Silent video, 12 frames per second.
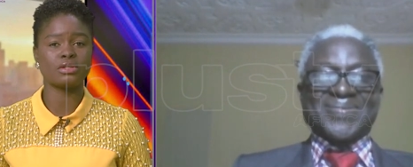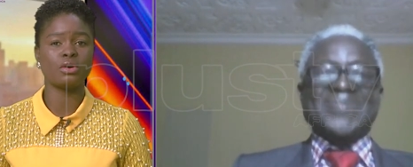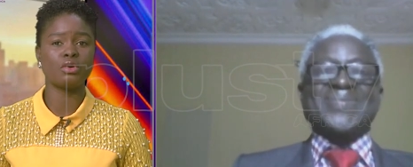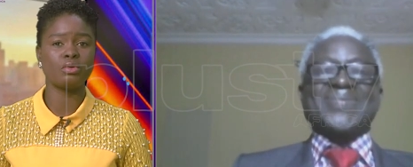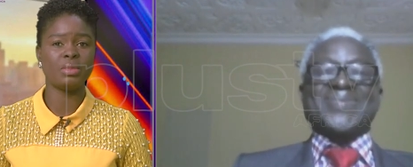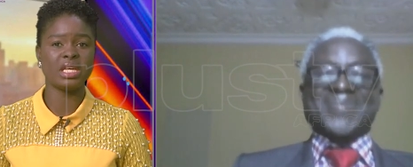
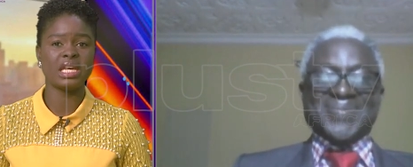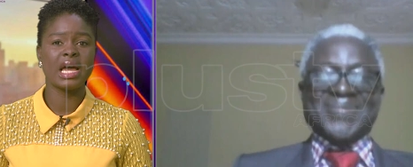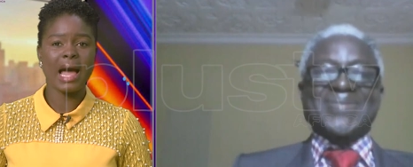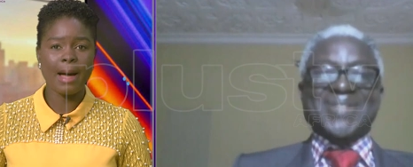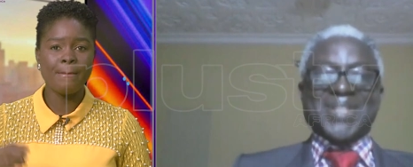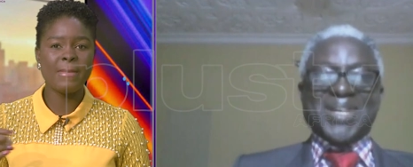Speaker 1: talk will be
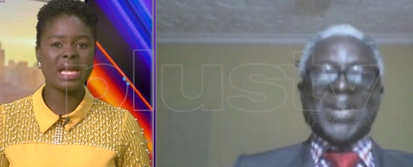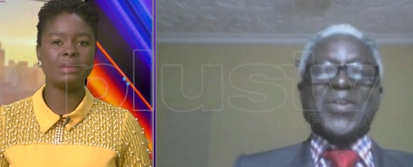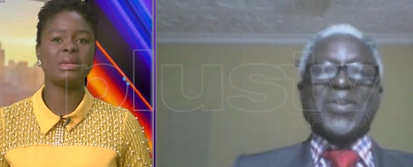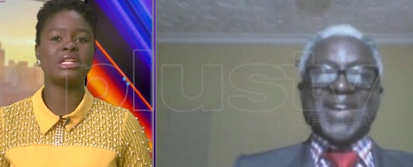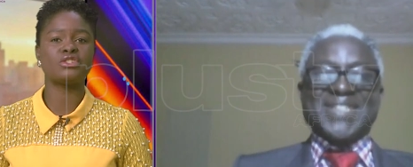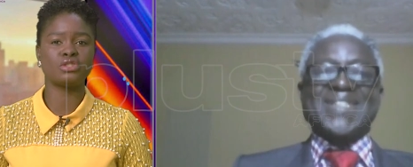
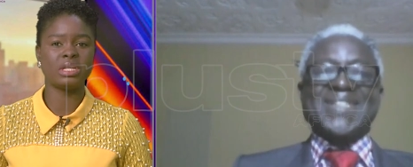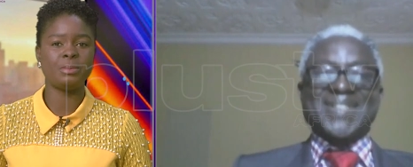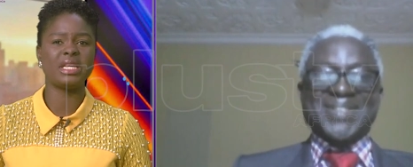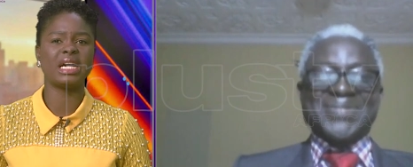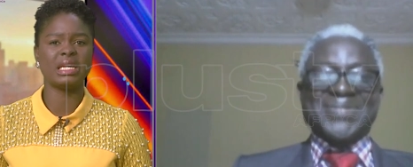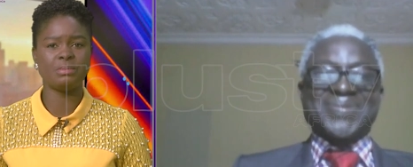amendments right. to the
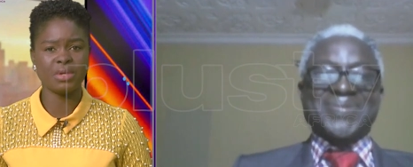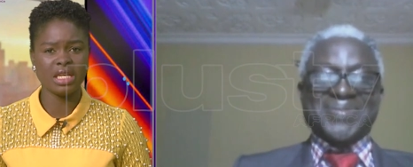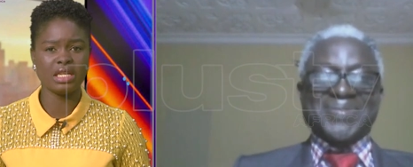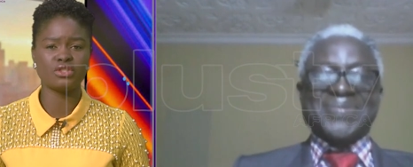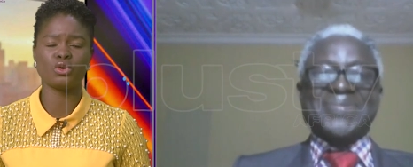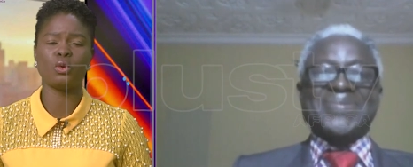
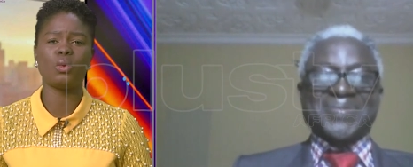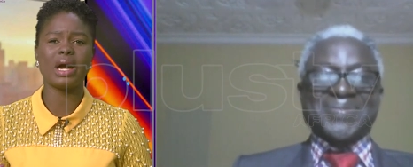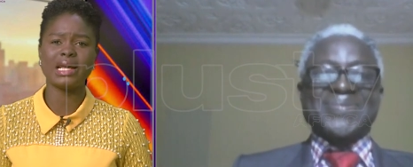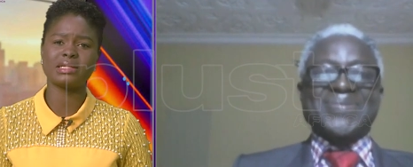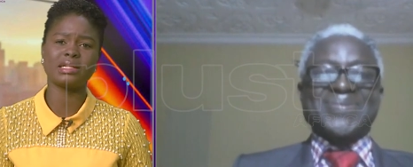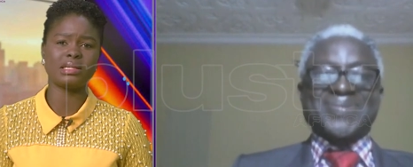PIB. So
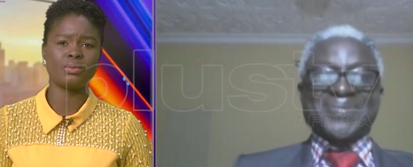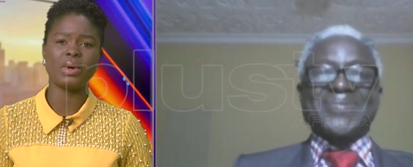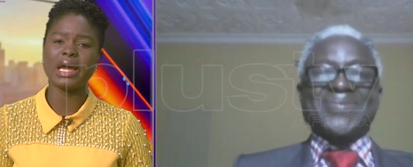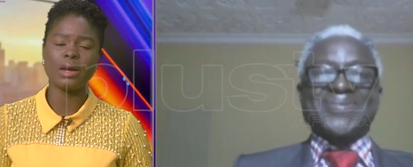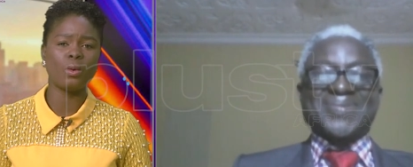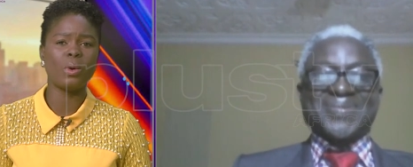why is it
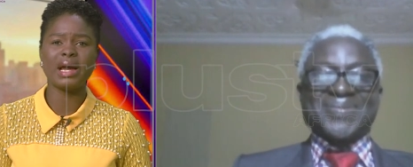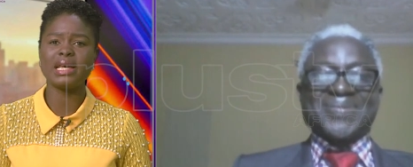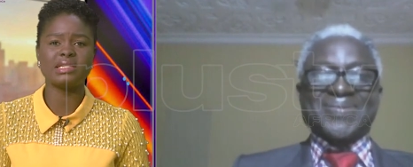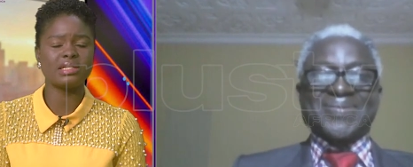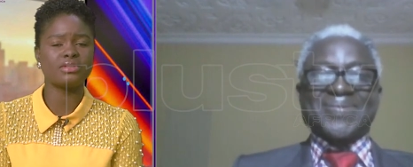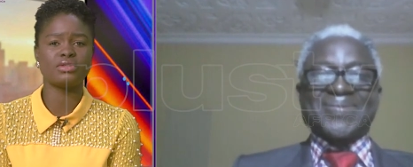why why
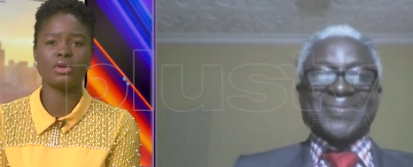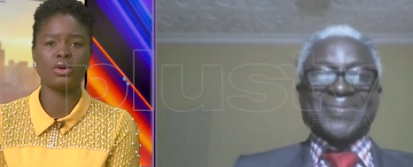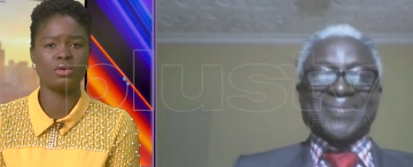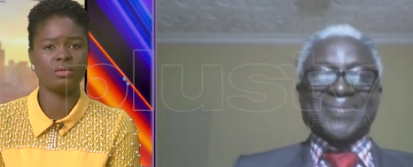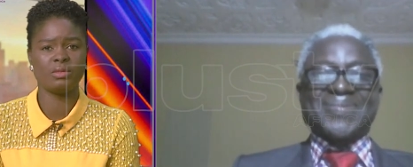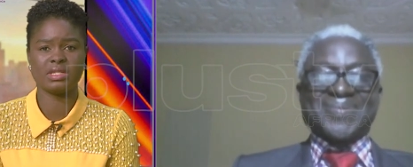is this
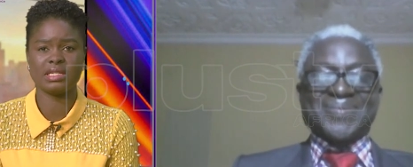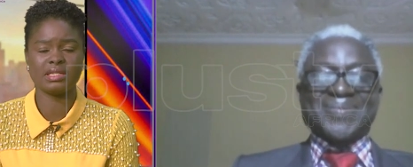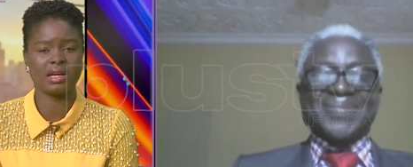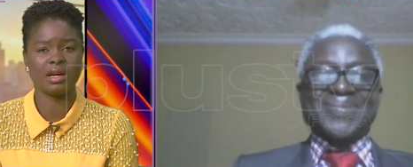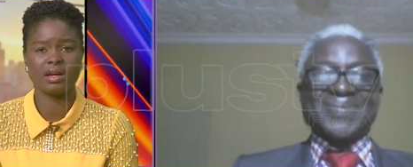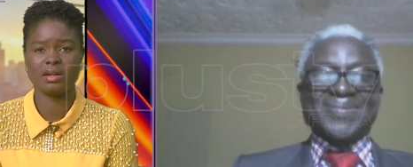so, Mr.
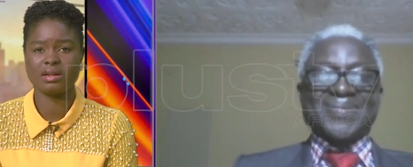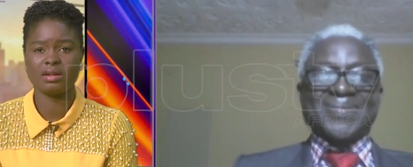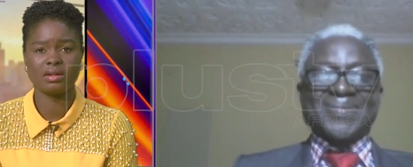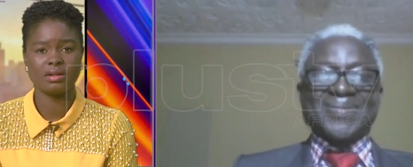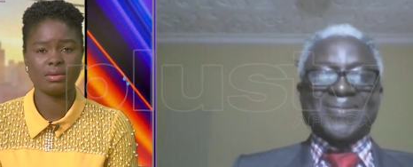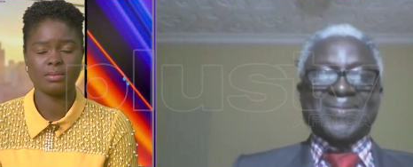Zakka?
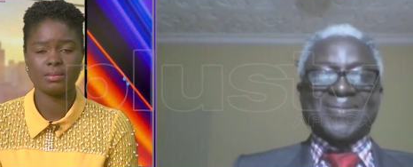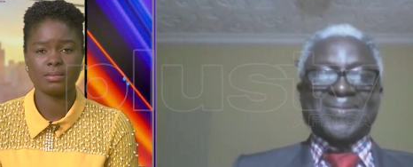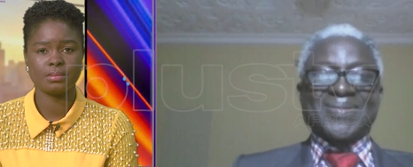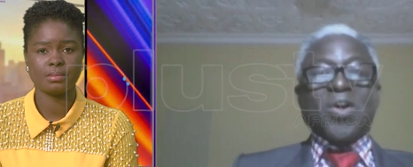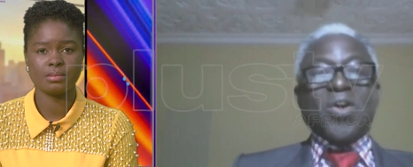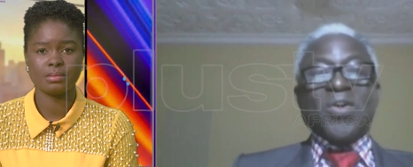
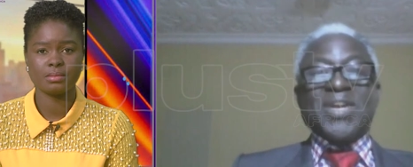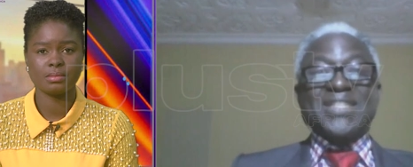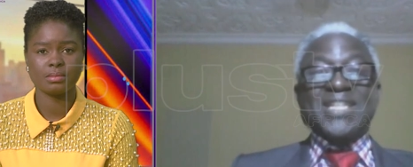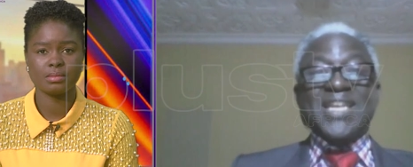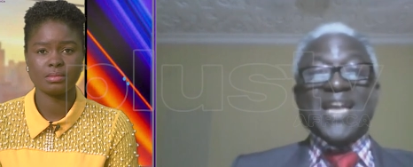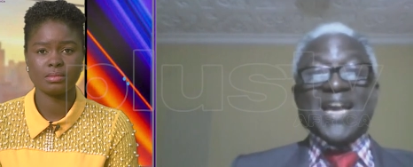
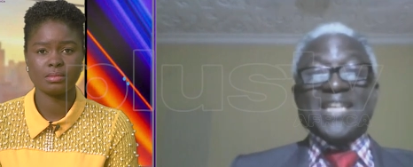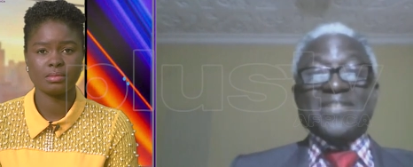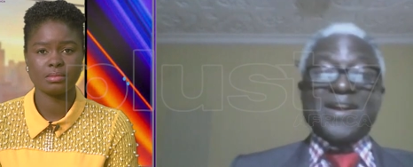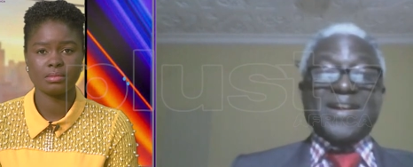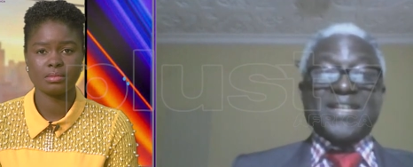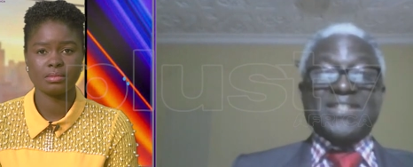
Speaker 2: Honestly, as
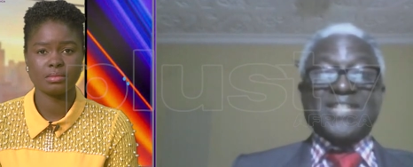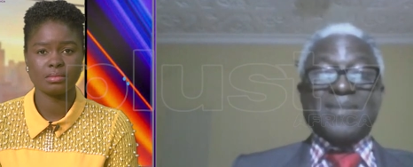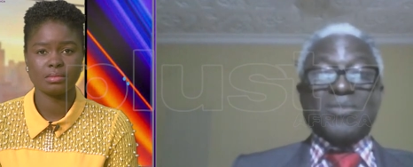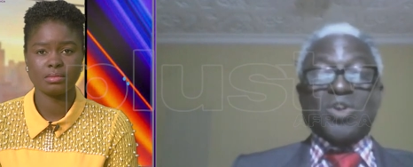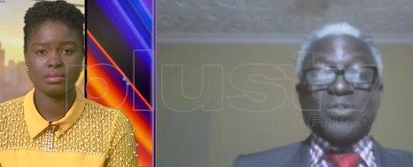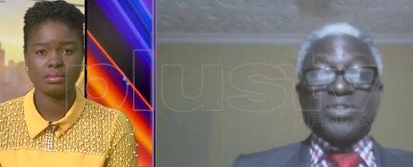far as
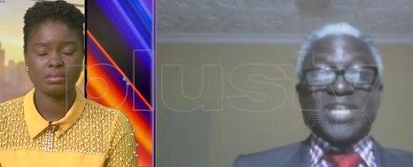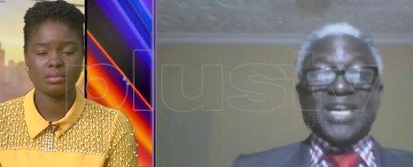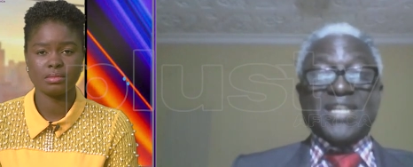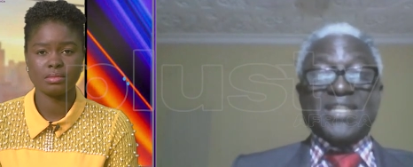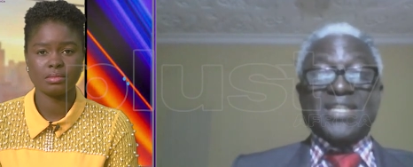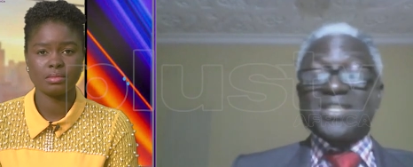I'm
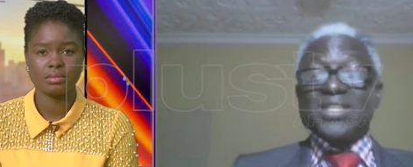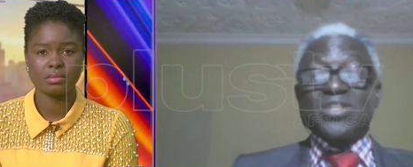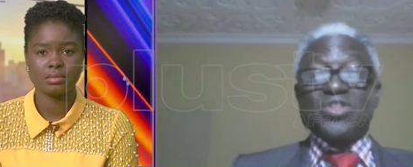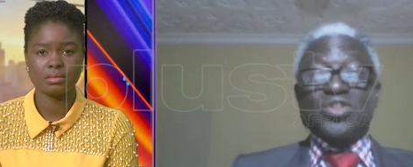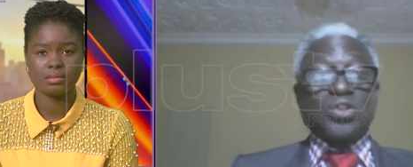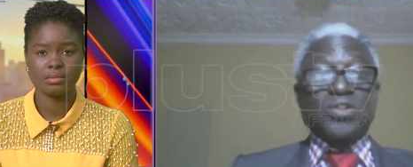concerned, it is
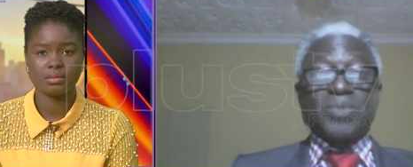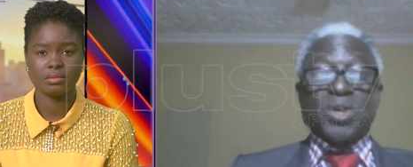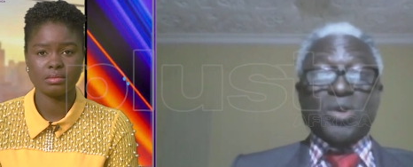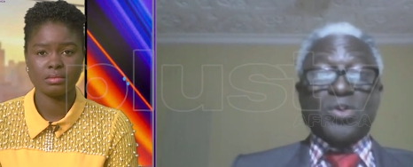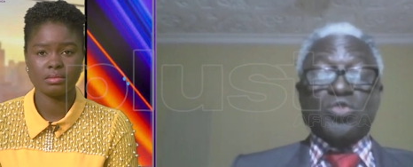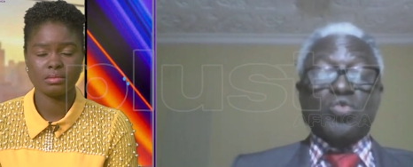just
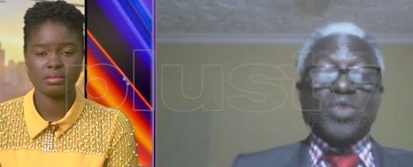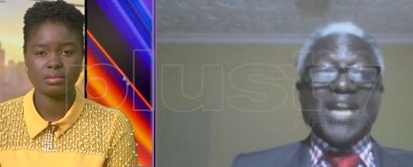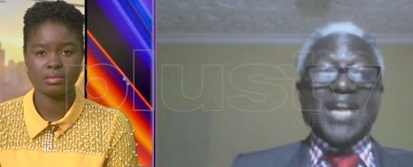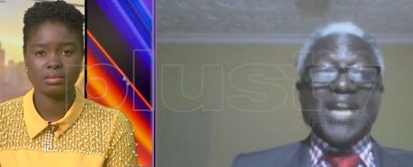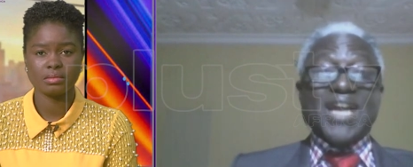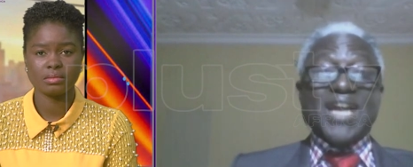because we
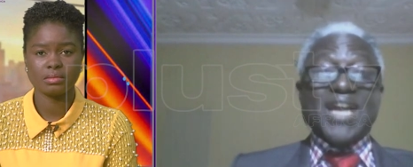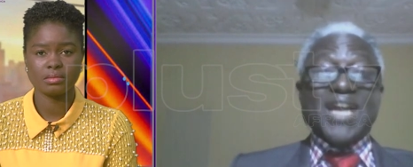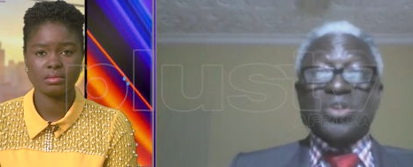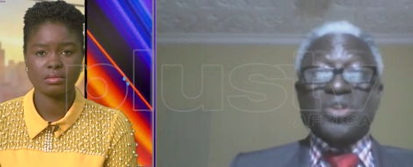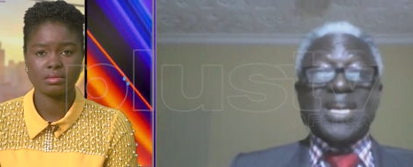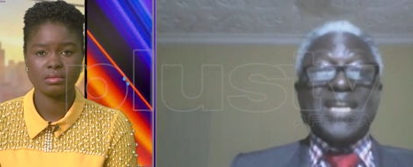are not
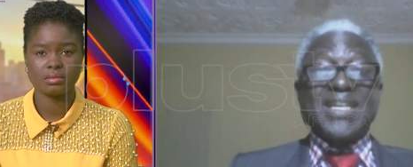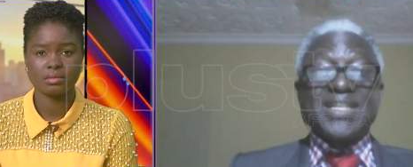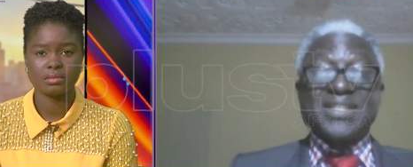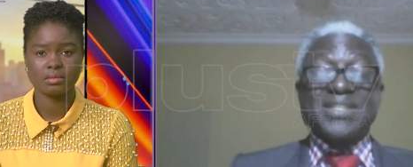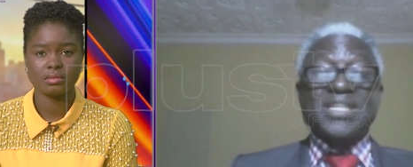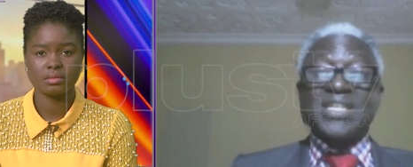
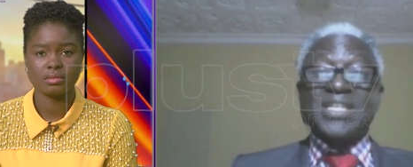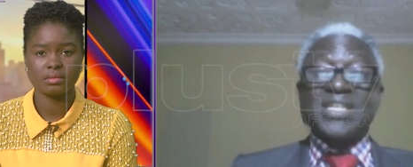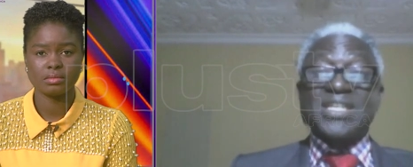nationalistic in our